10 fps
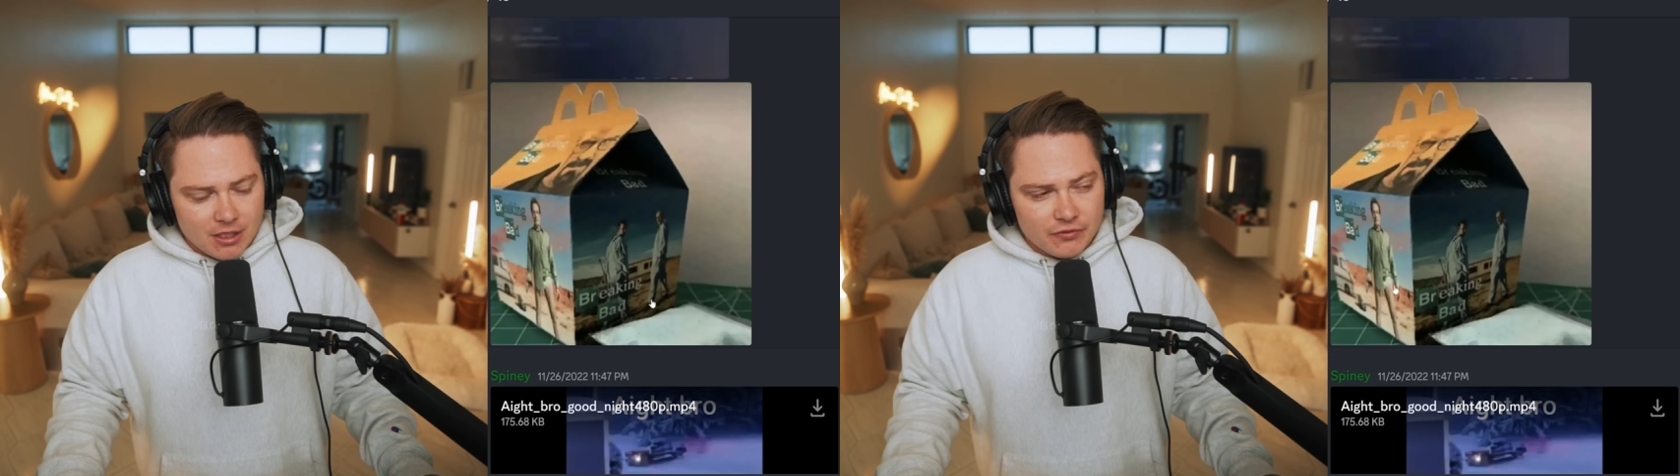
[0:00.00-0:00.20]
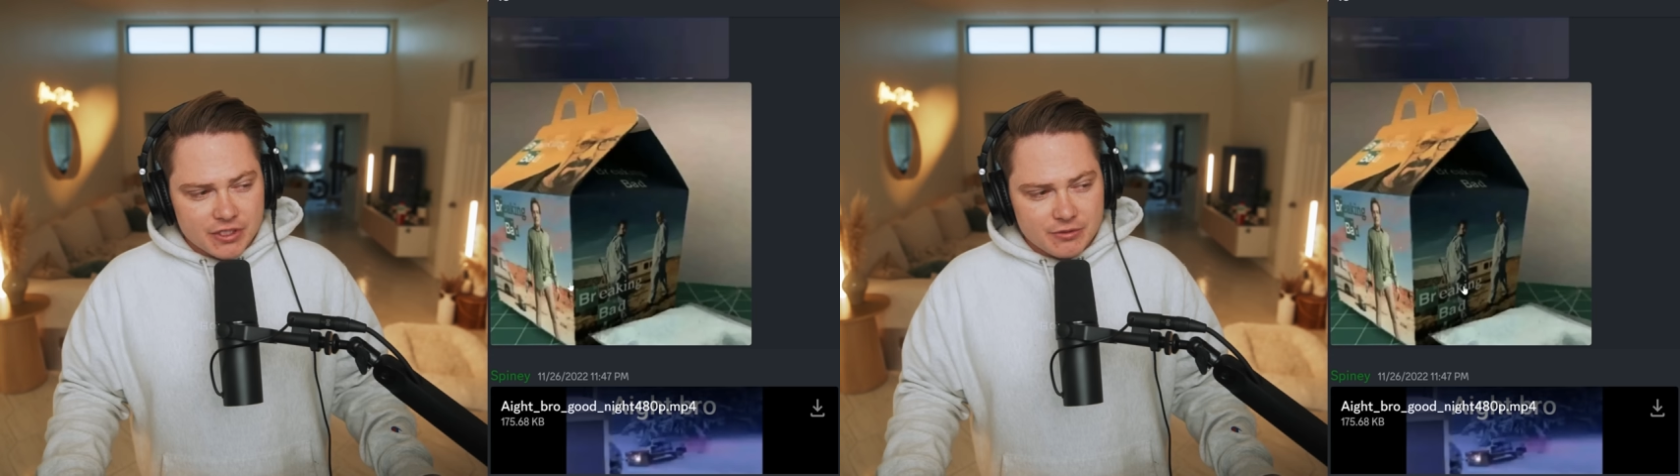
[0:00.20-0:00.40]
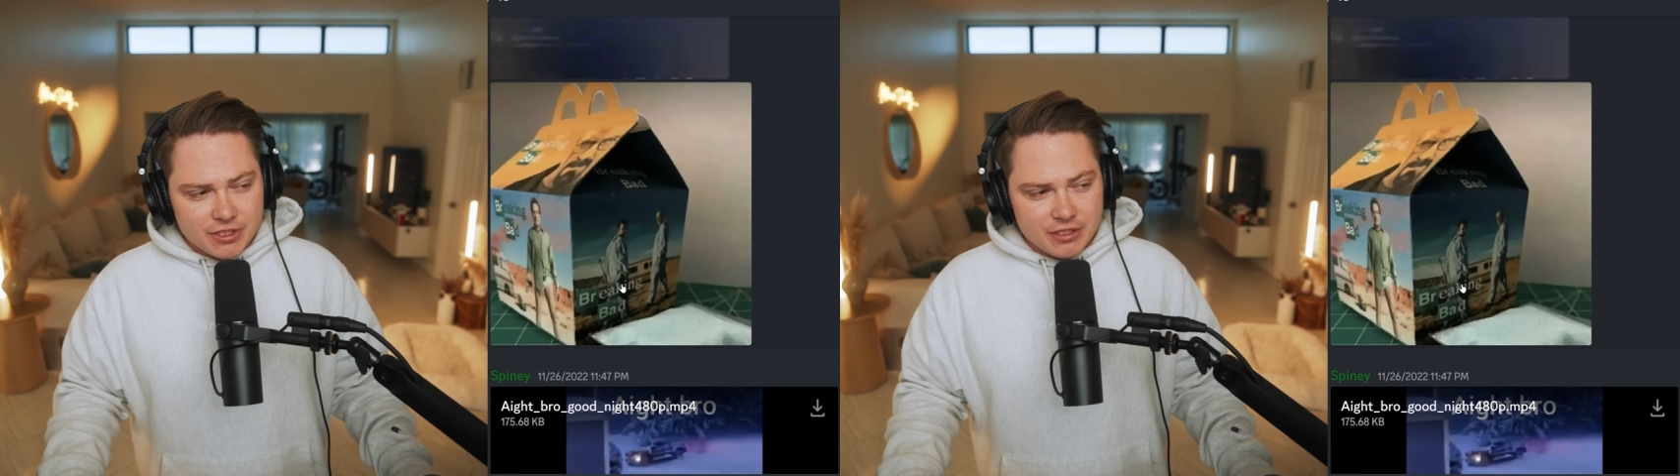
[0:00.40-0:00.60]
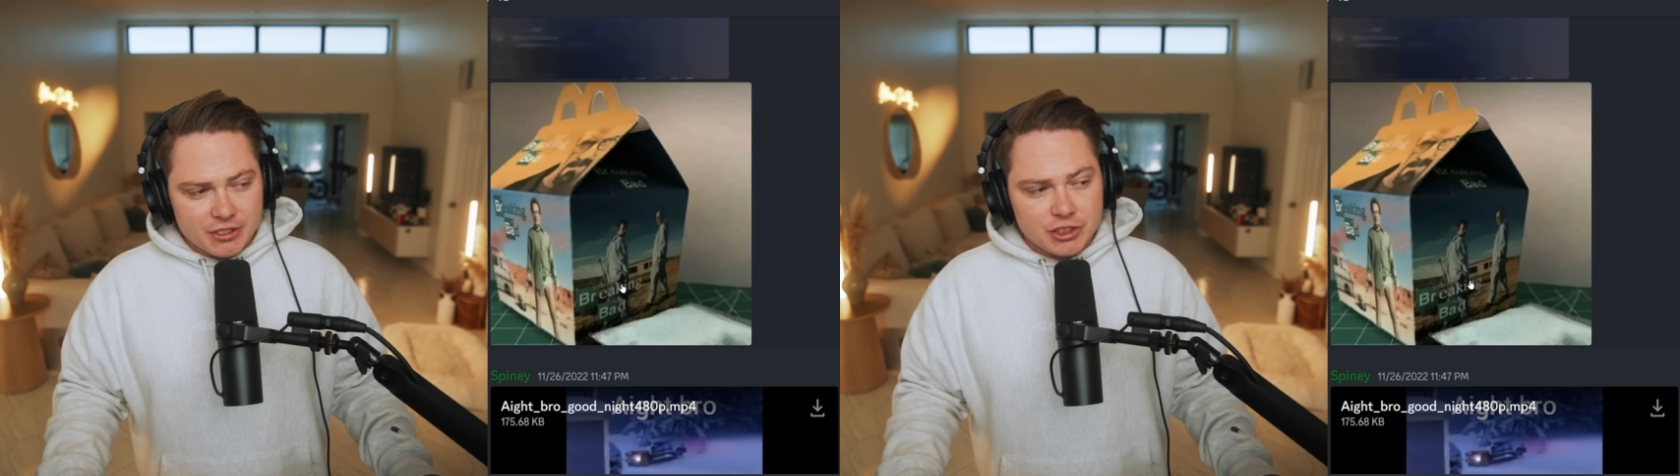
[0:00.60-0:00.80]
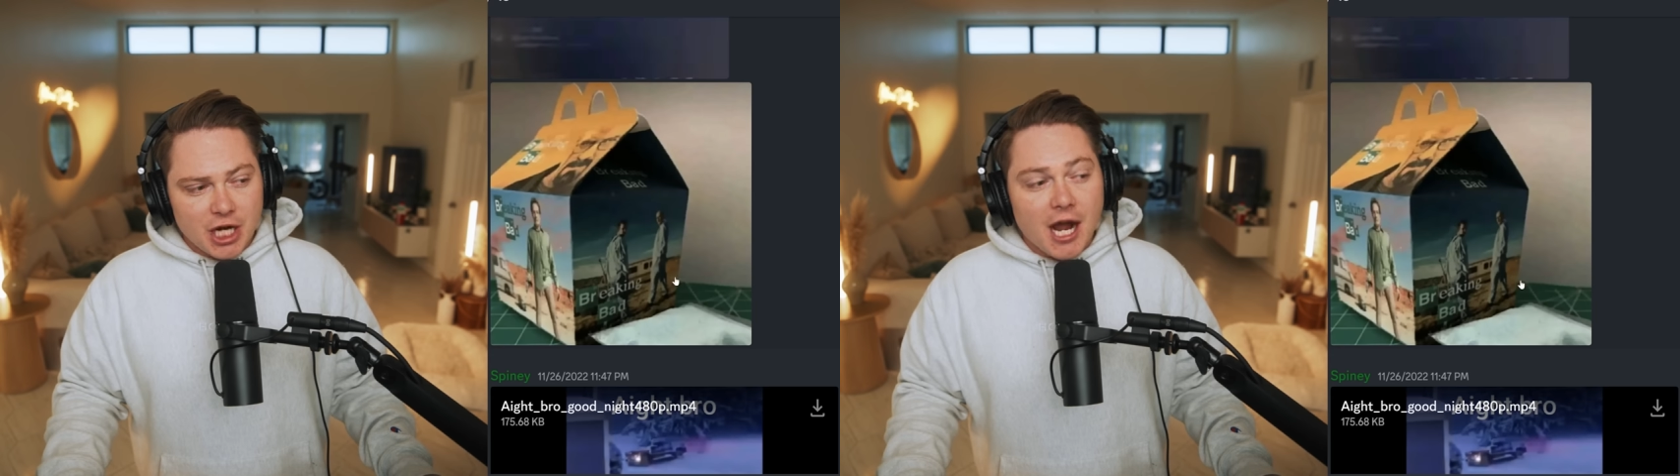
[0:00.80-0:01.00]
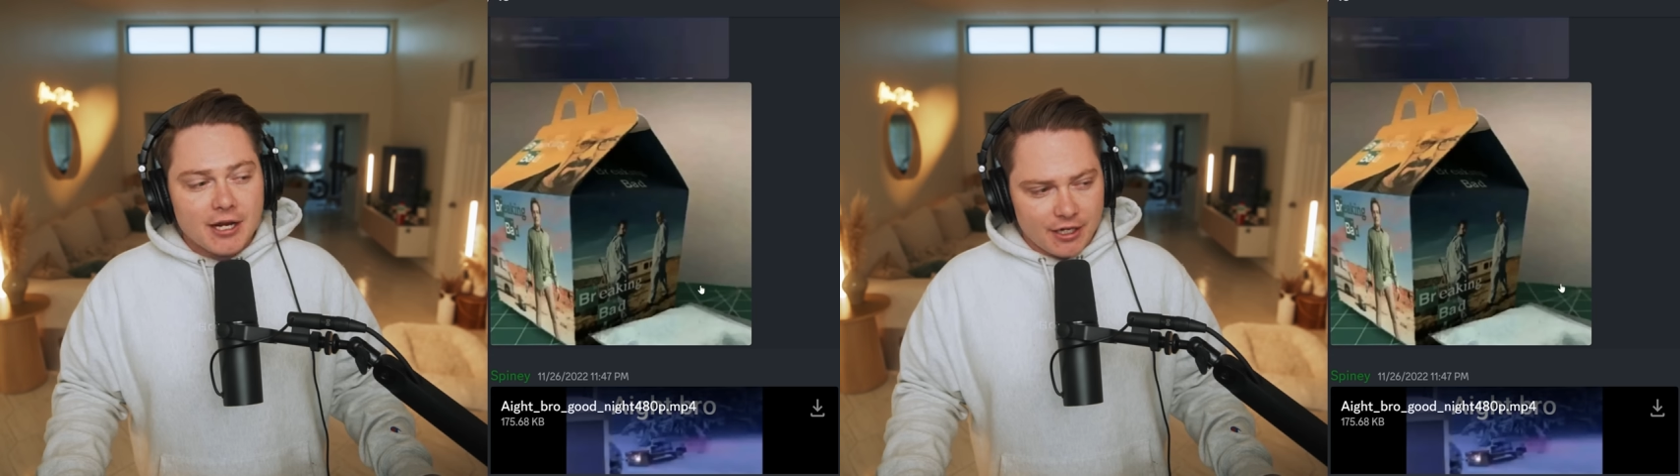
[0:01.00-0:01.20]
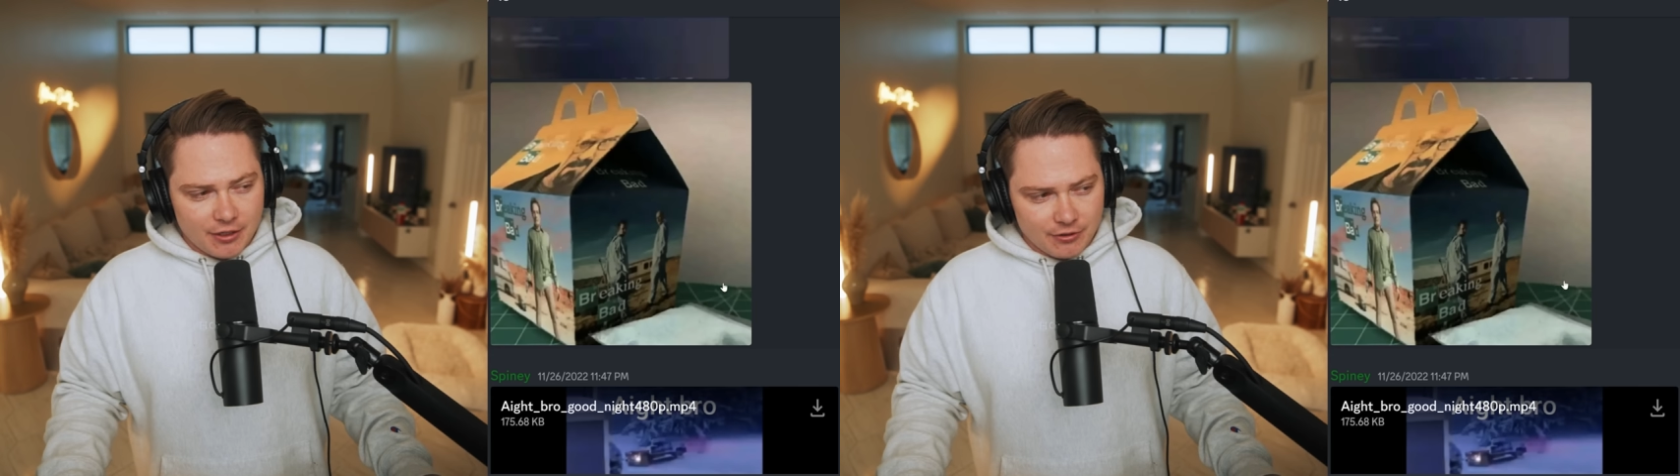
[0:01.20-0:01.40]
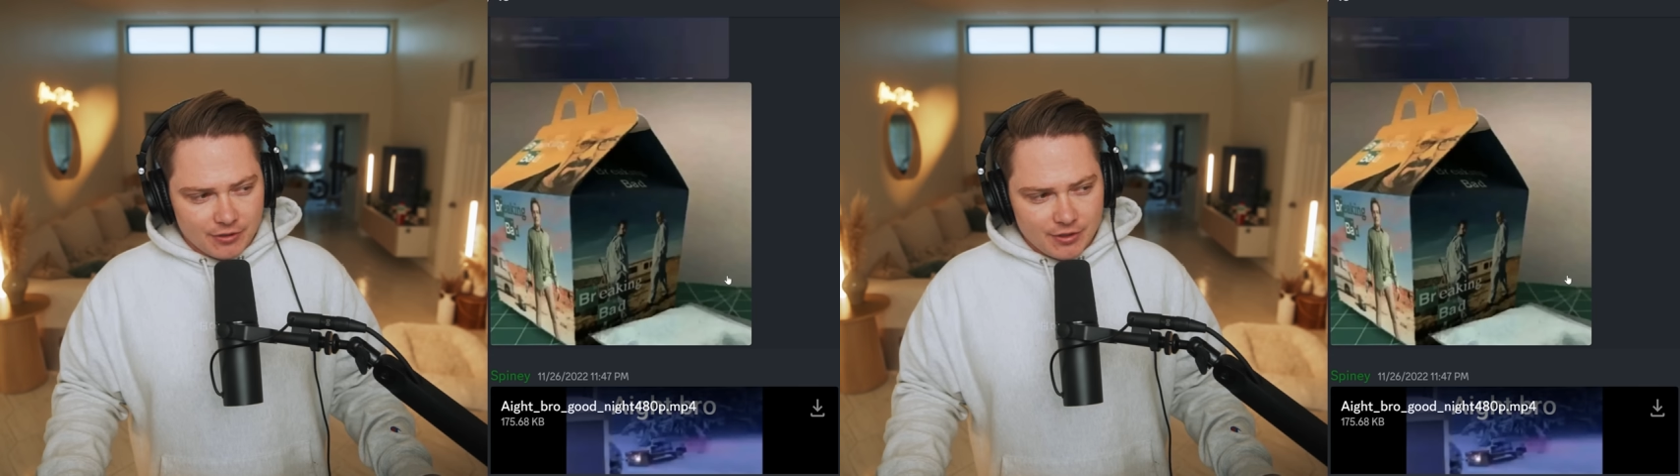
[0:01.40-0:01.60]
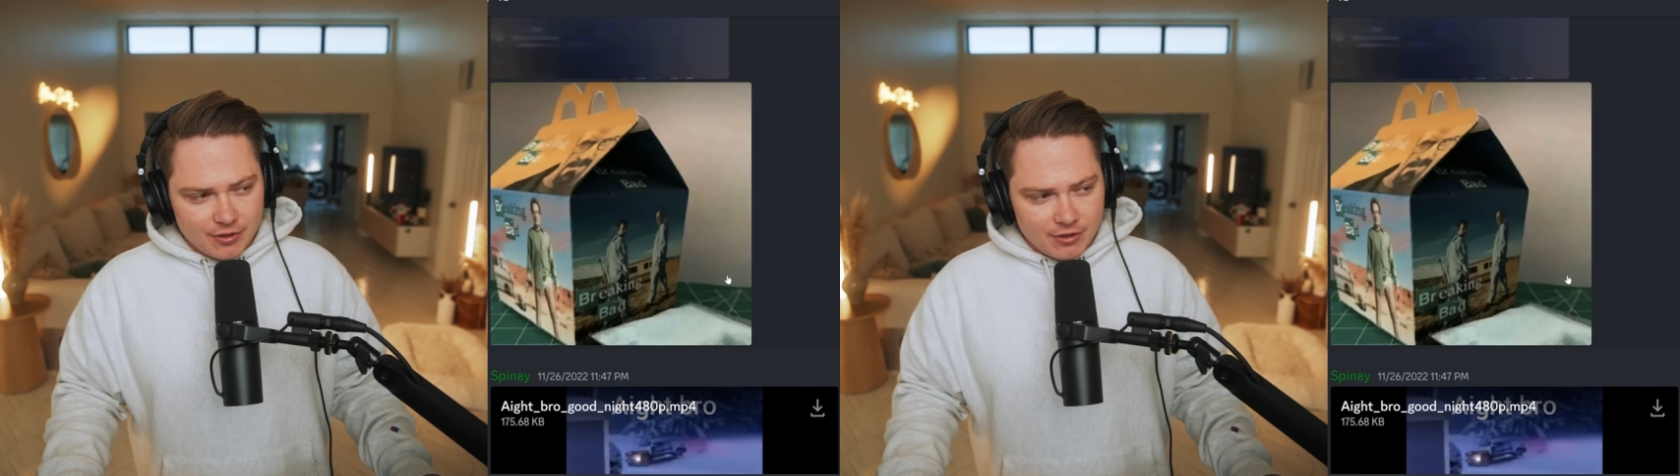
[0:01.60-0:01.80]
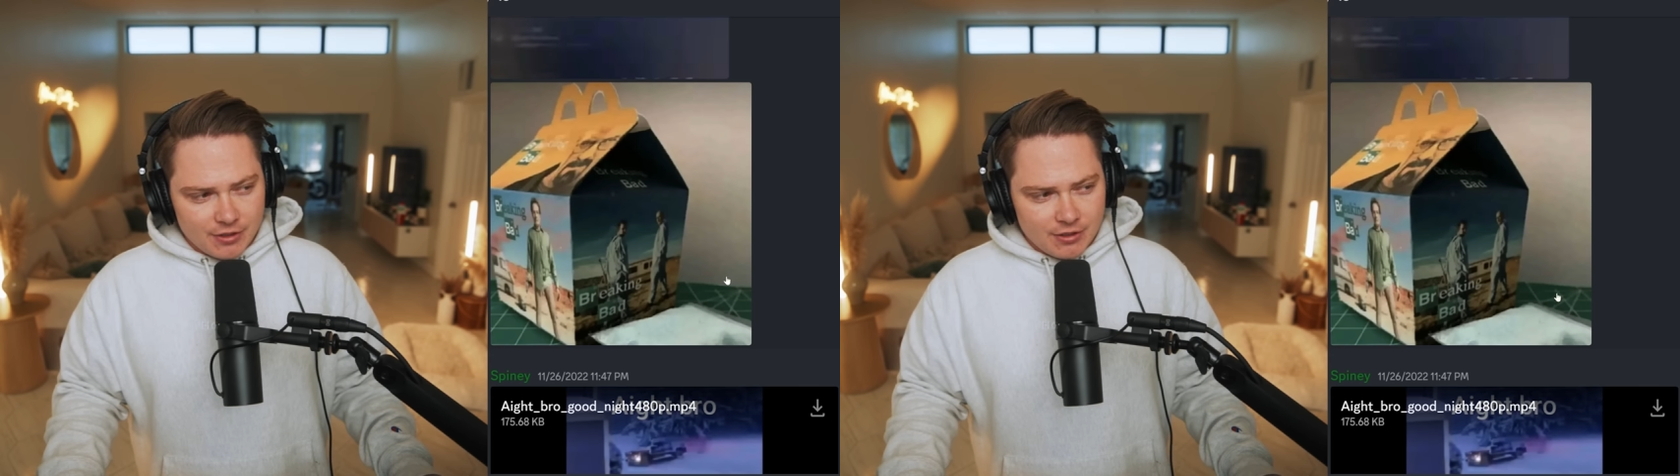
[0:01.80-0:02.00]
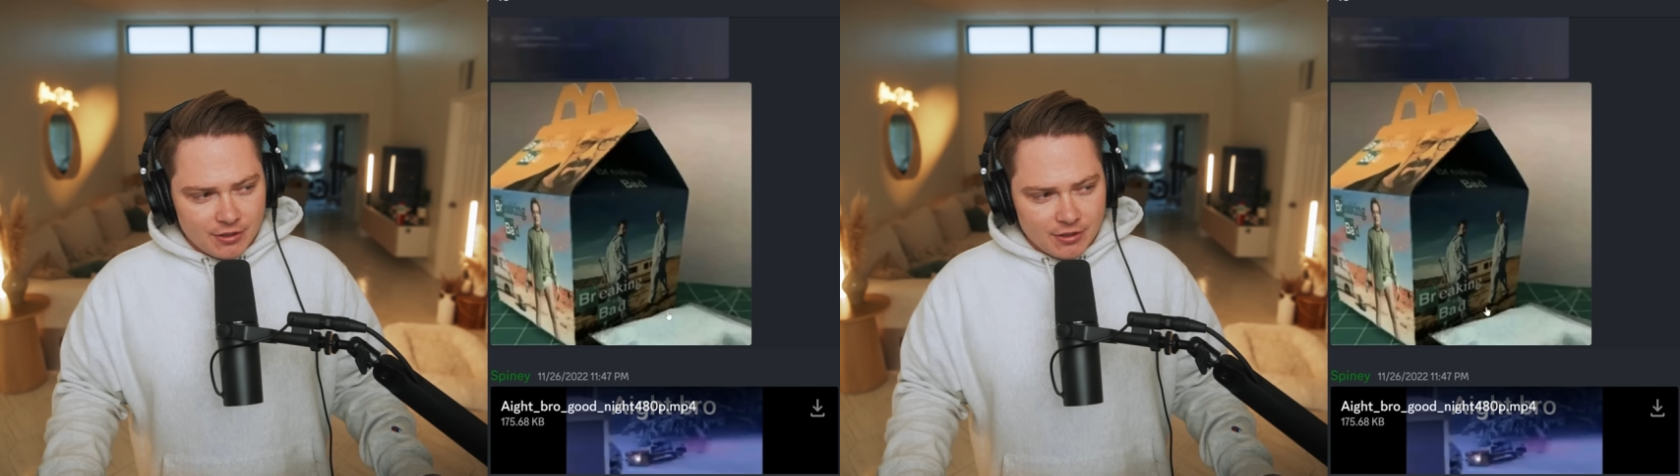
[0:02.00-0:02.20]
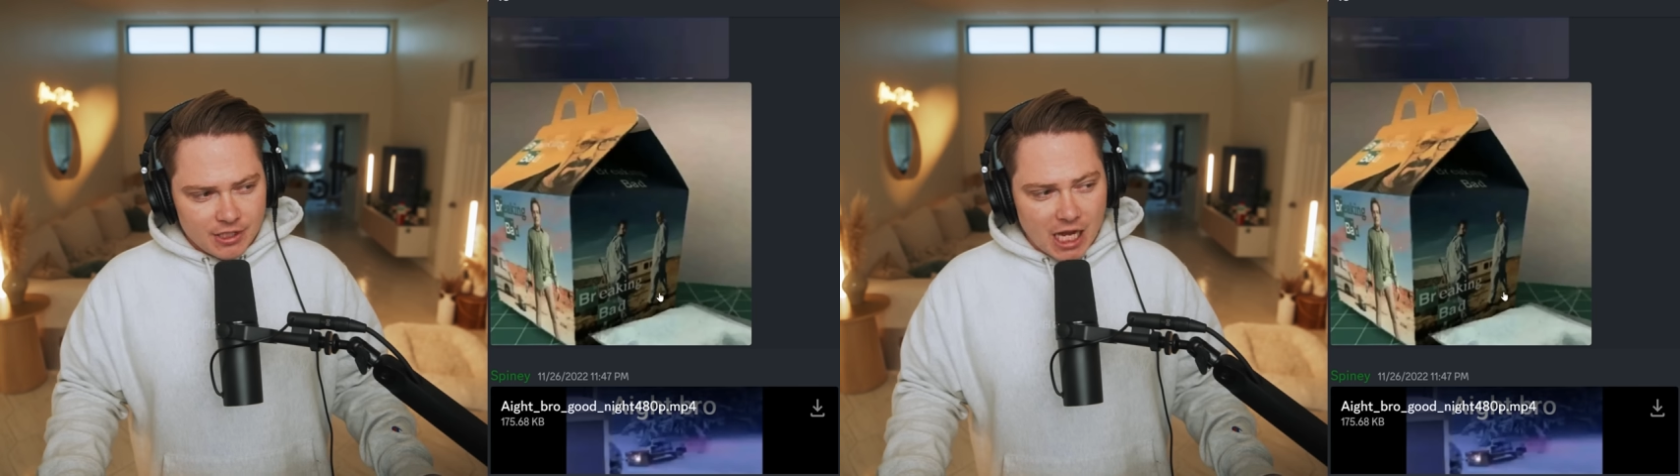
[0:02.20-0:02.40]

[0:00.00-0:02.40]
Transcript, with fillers: If this was a Ninjago